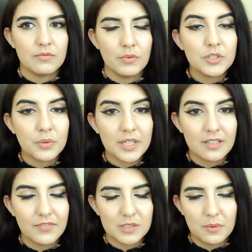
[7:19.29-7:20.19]
When you work in
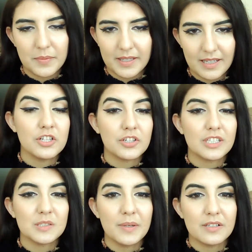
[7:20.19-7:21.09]
investment banking, you're
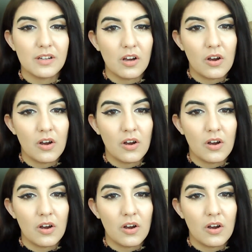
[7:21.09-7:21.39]
going to spend